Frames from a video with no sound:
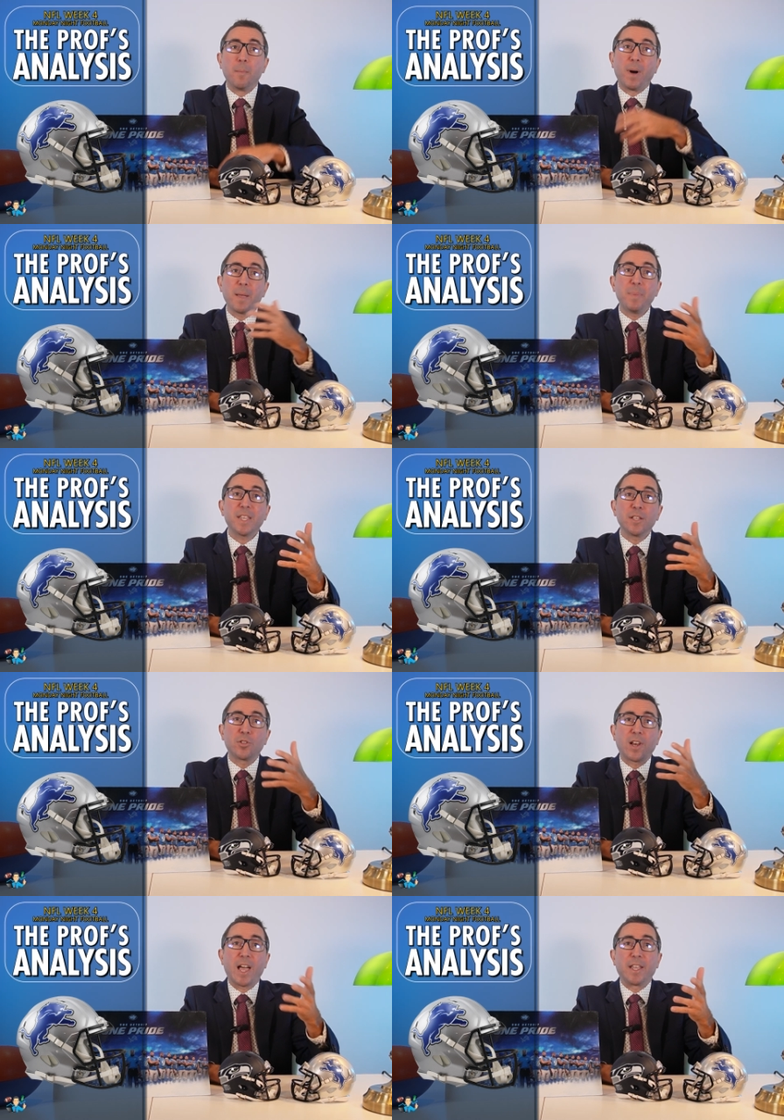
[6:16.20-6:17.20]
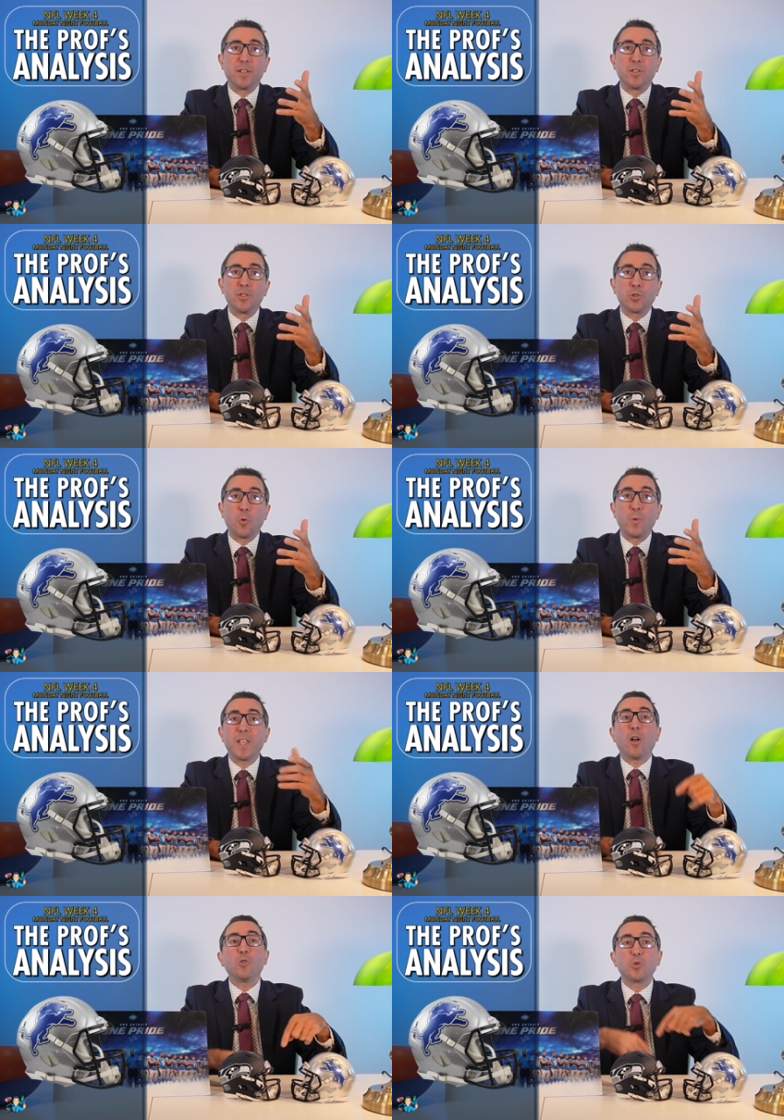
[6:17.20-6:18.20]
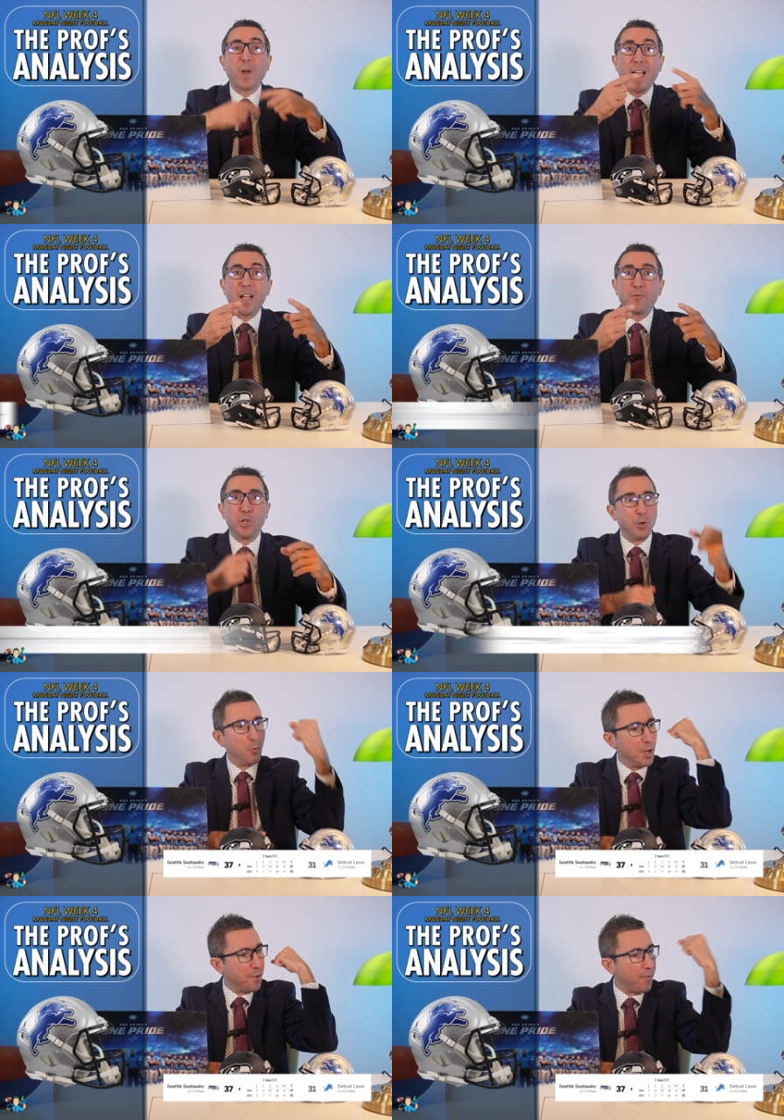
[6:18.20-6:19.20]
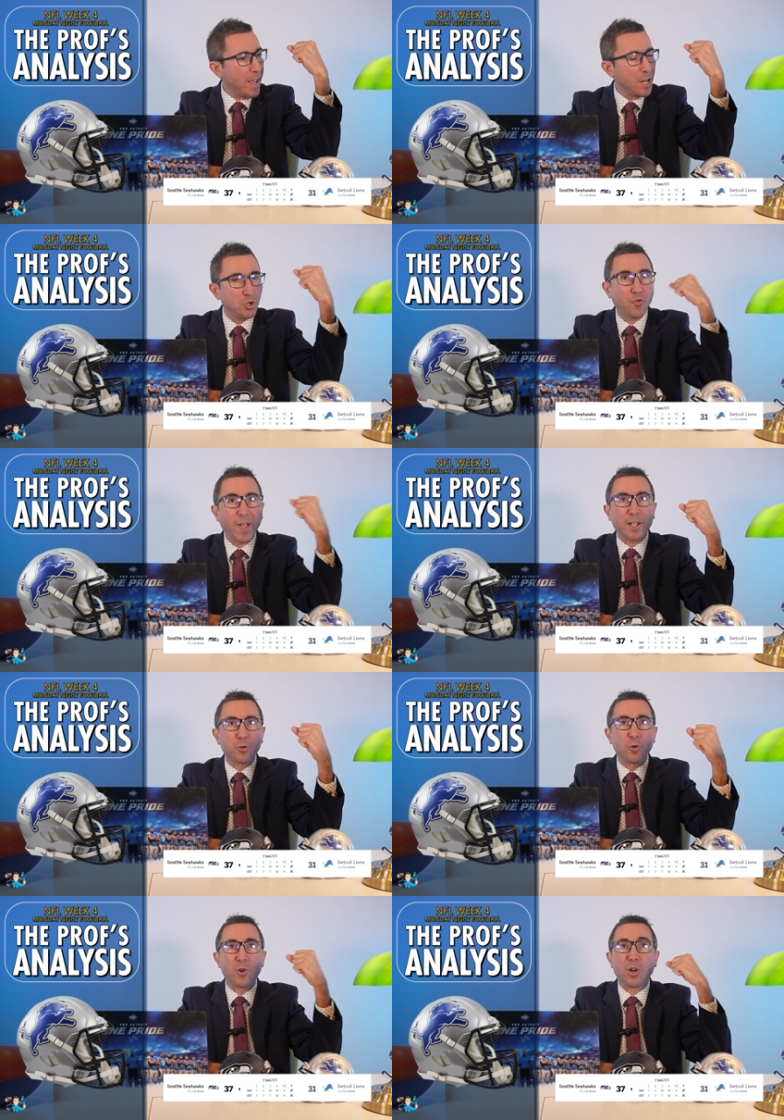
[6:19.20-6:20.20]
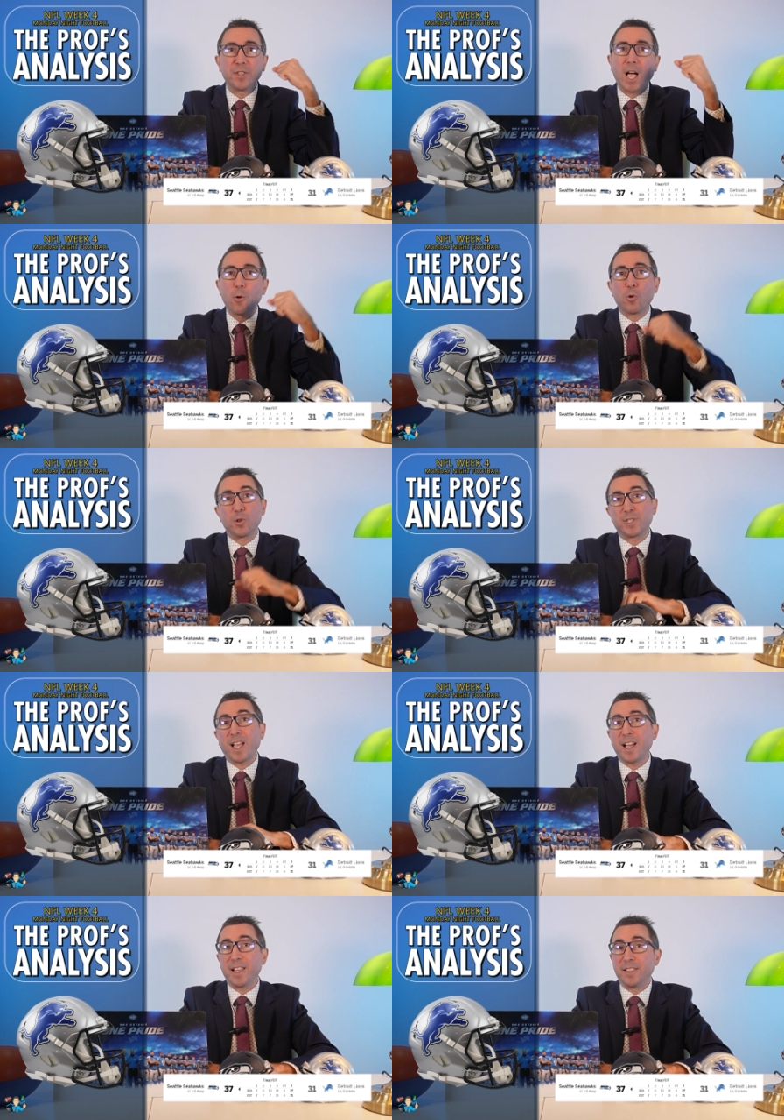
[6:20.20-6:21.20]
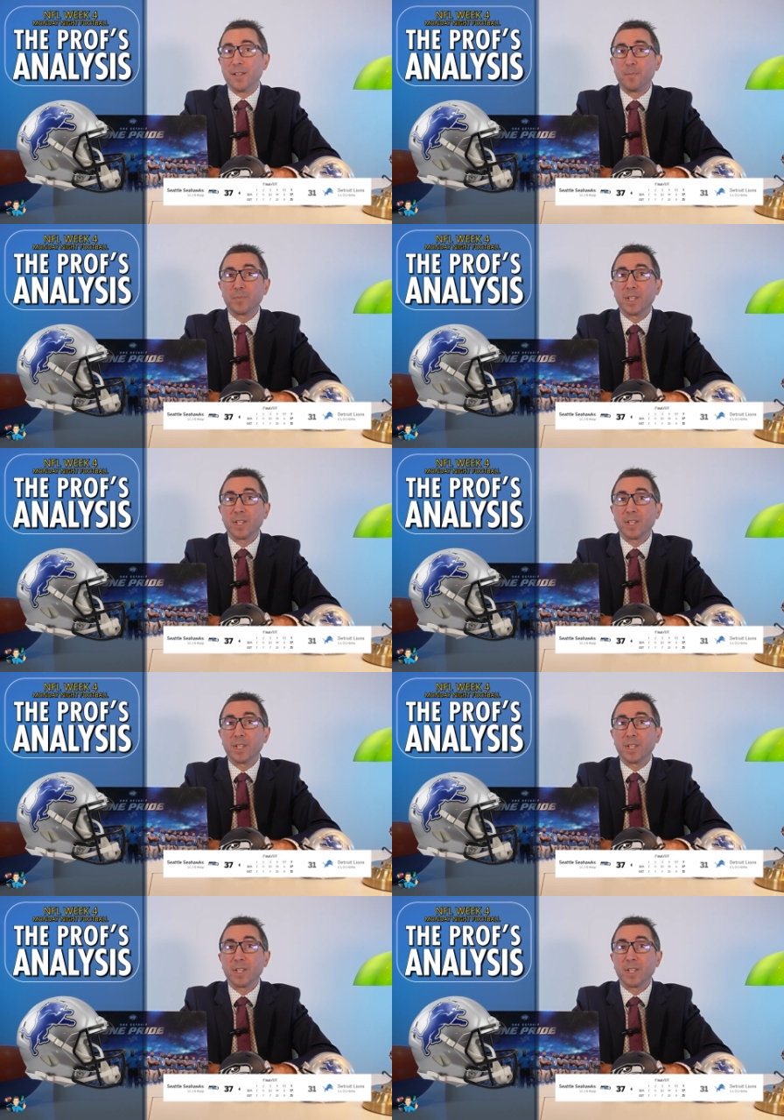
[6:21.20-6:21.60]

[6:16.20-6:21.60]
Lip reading: By picking the Lions, we also have the revenge factor on our side.